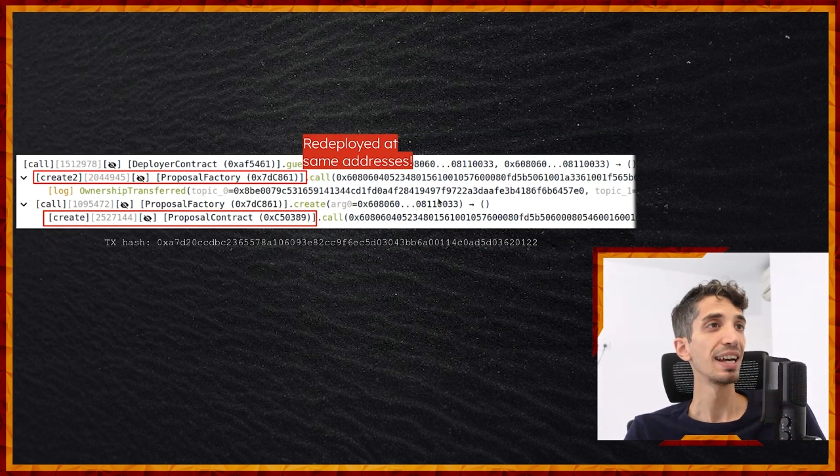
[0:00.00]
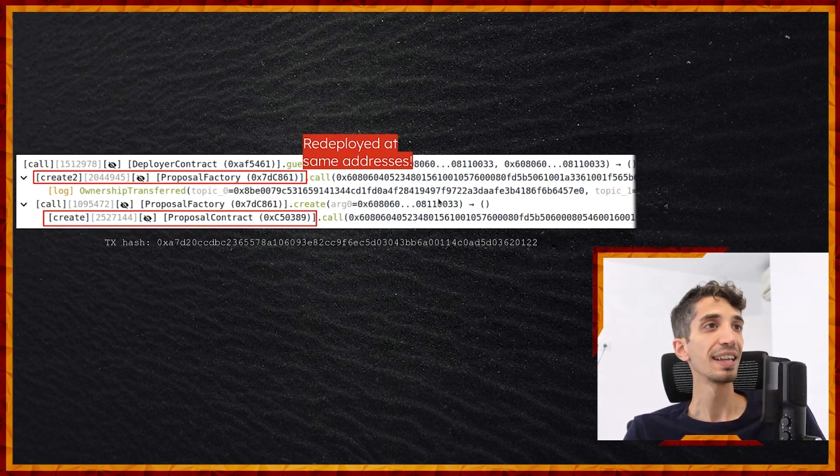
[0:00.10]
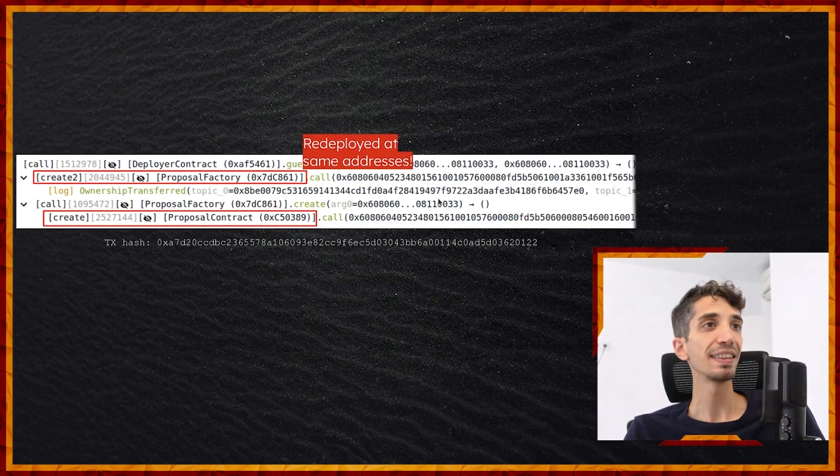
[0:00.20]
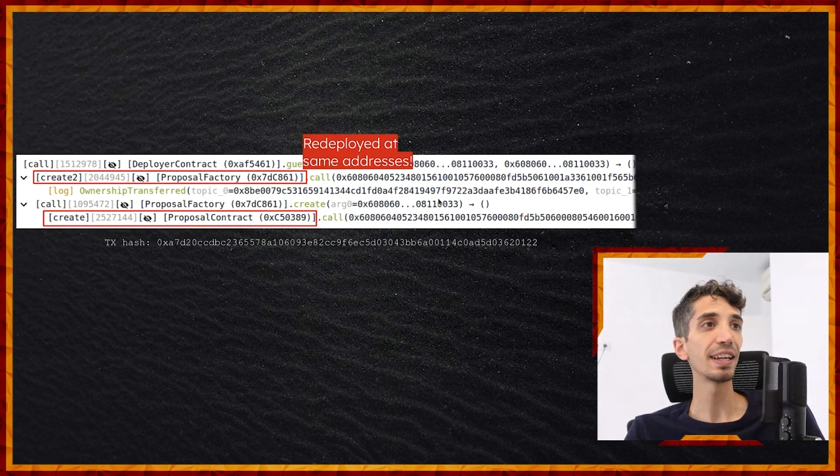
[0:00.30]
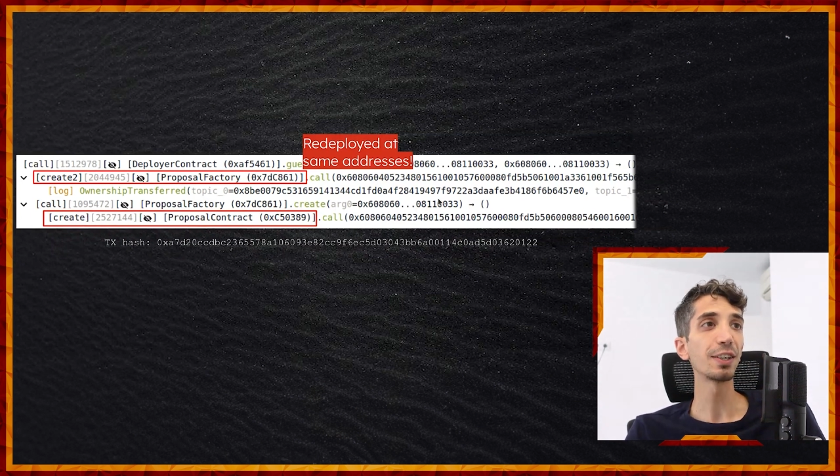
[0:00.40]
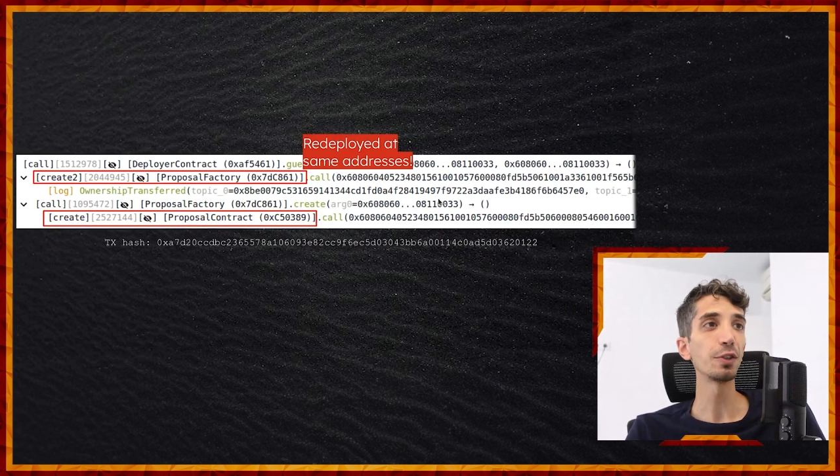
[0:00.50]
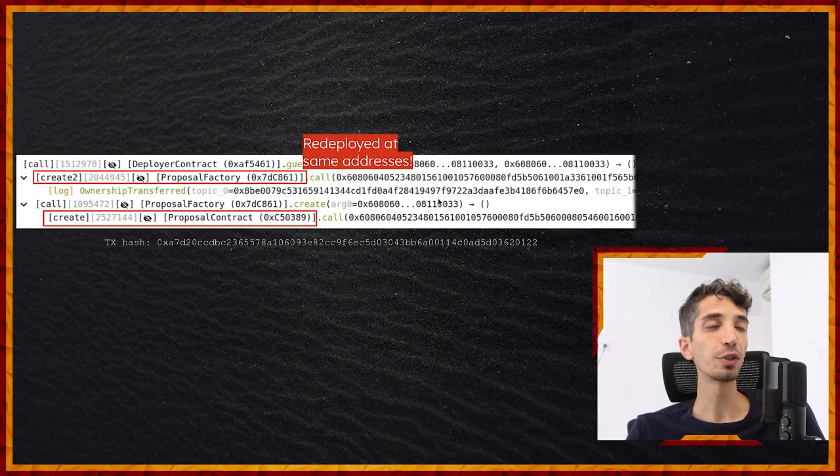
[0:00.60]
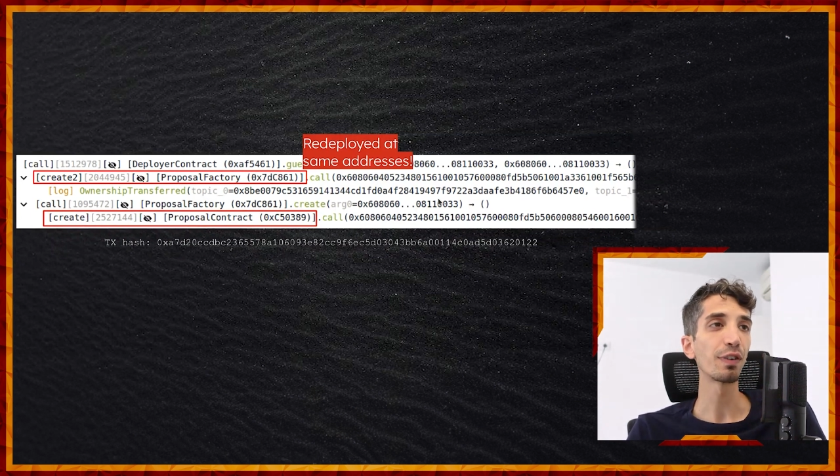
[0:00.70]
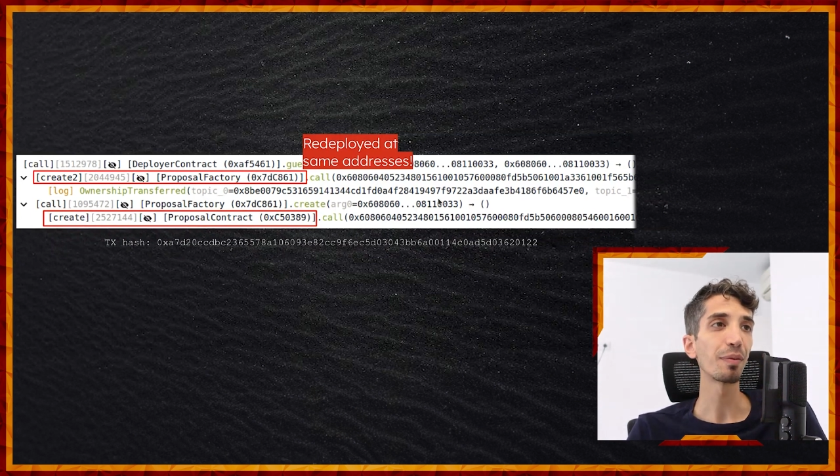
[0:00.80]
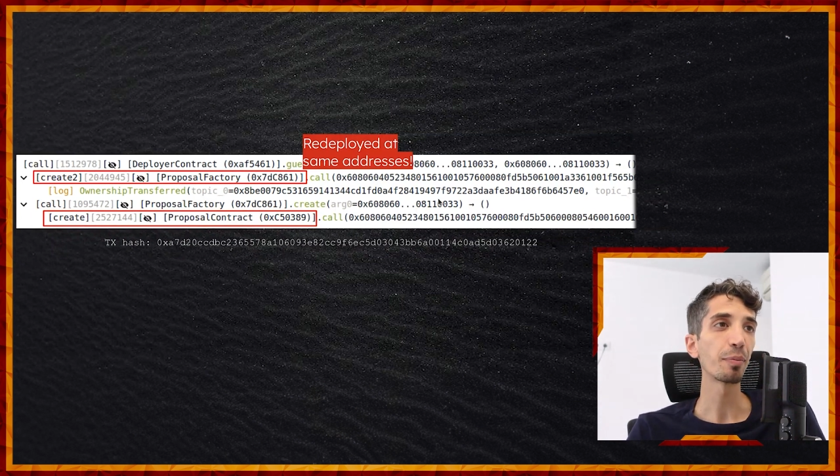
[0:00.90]
the code
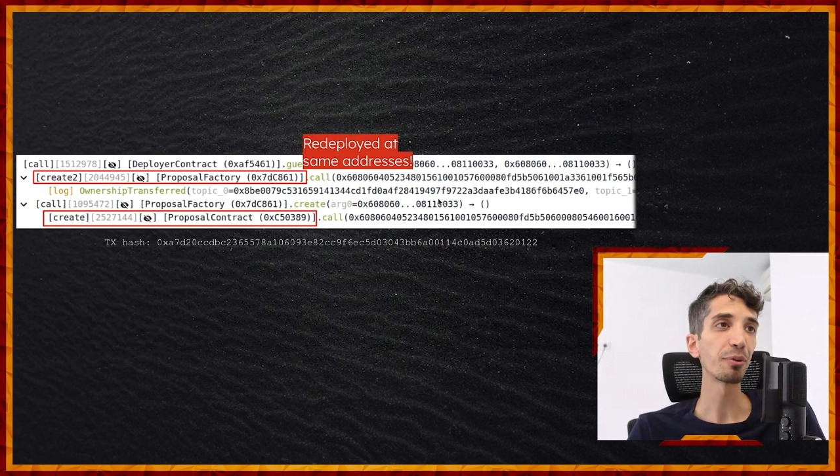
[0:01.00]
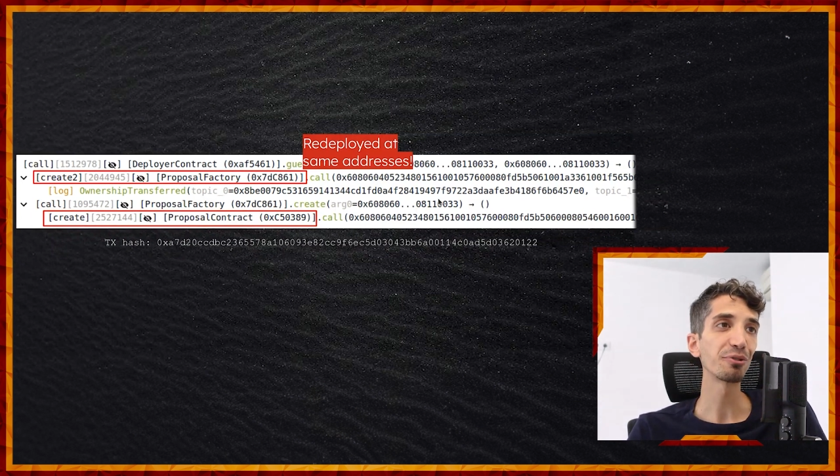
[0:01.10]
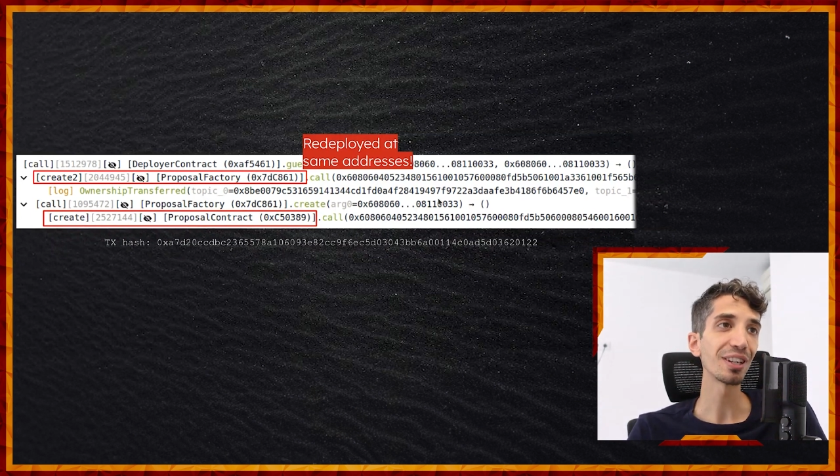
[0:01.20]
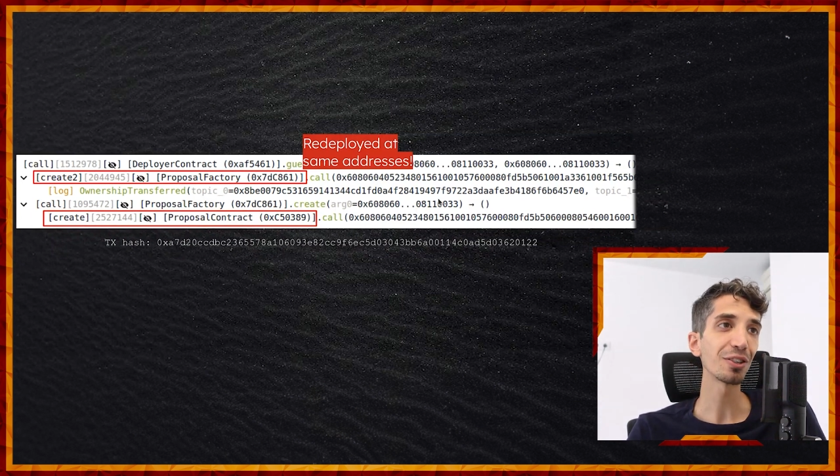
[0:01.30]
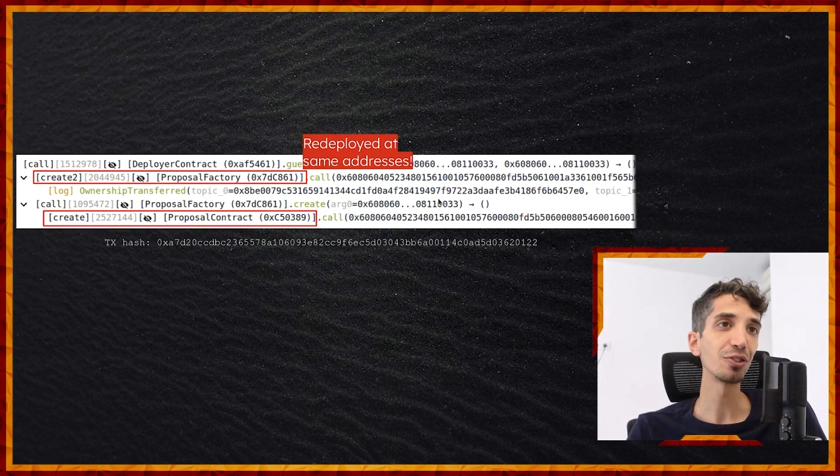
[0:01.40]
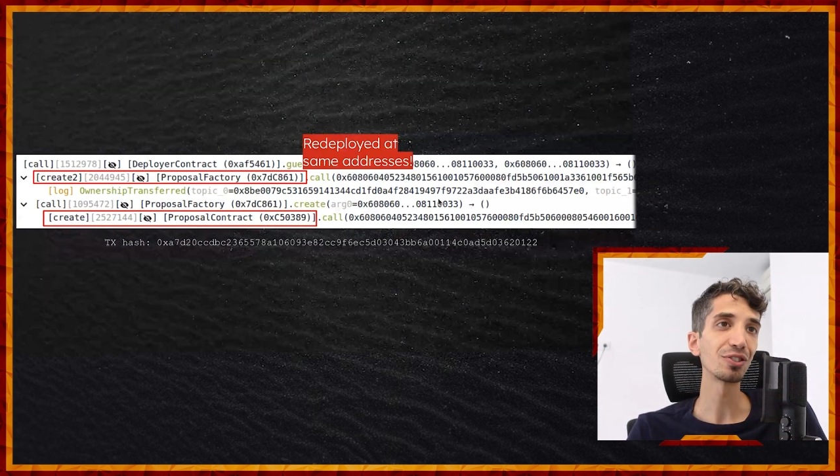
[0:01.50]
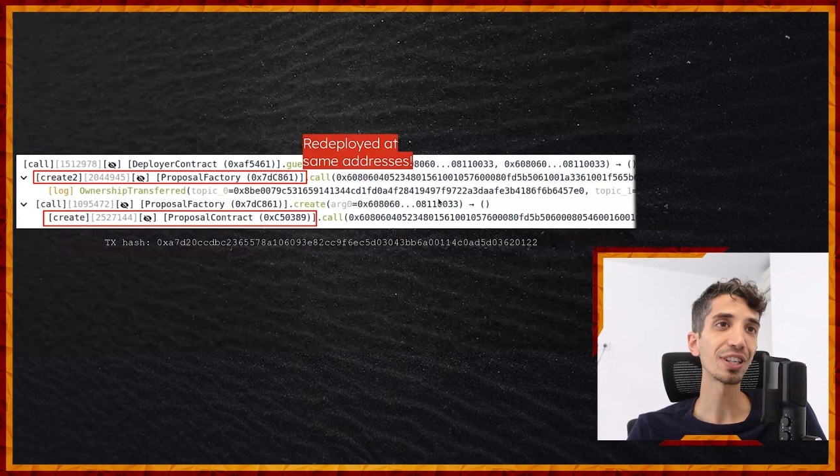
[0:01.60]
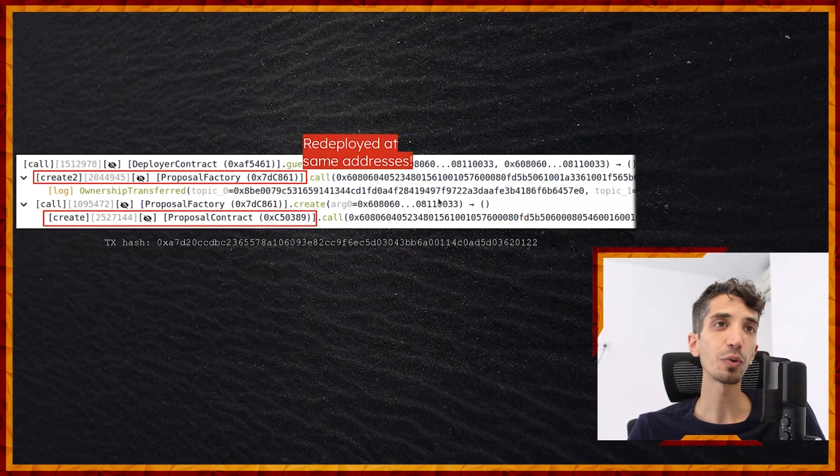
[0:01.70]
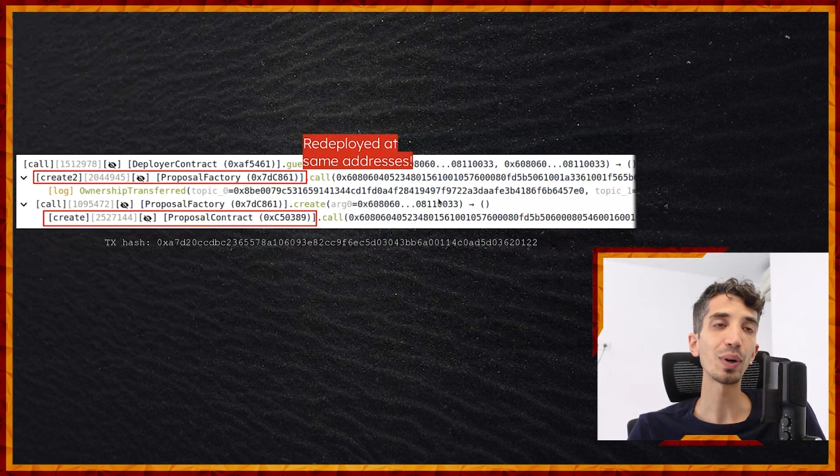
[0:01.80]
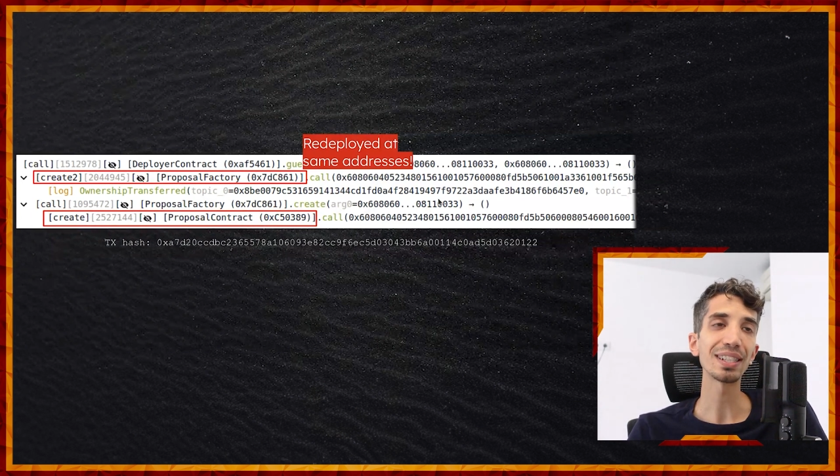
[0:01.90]
of a proposal contract was